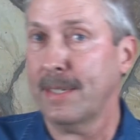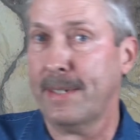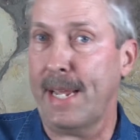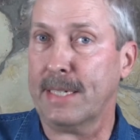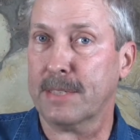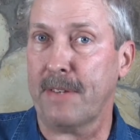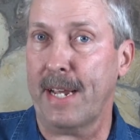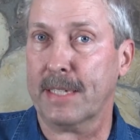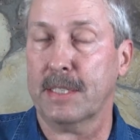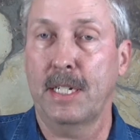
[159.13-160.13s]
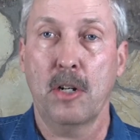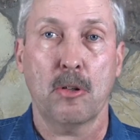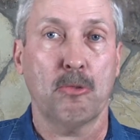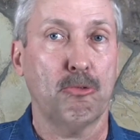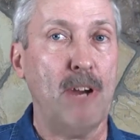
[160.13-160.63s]
takes facts,
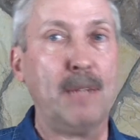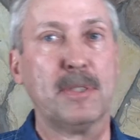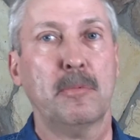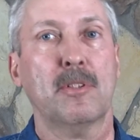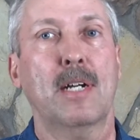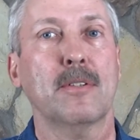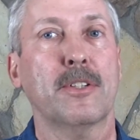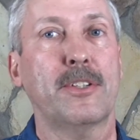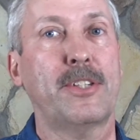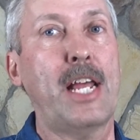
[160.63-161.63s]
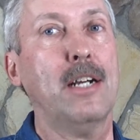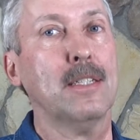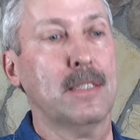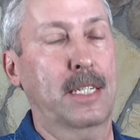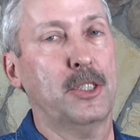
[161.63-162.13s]
wraps them around
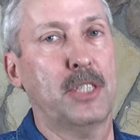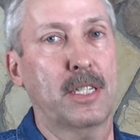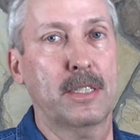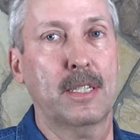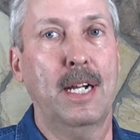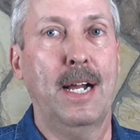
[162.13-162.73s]
their agenda,